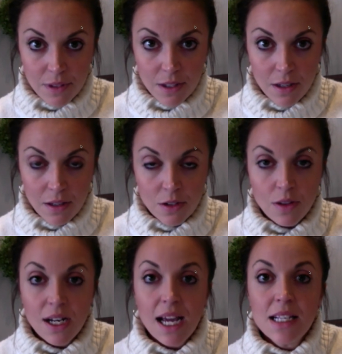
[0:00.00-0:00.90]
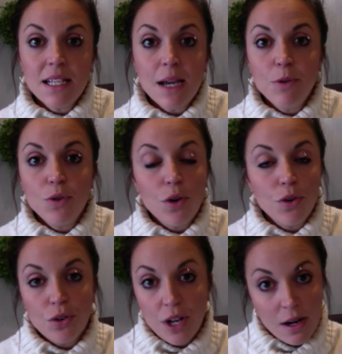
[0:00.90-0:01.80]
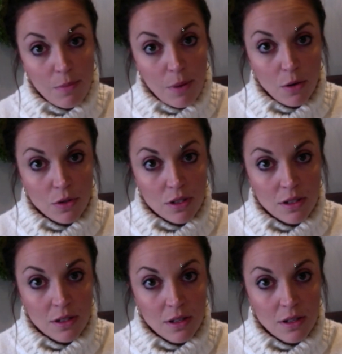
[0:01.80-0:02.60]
So the next time you go to create a post,